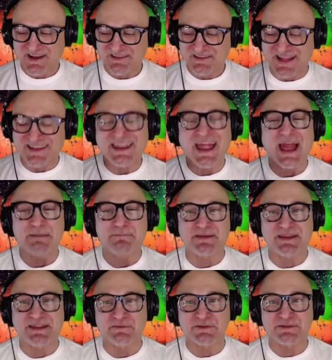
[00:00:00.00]

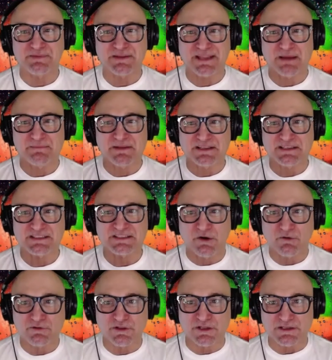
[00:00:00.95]
unhappy and it was becoming
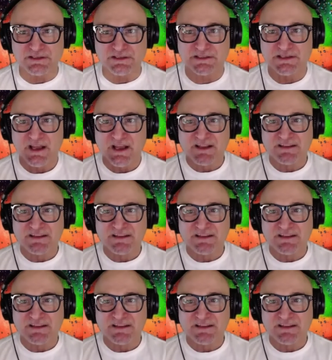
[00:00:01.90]
soulless.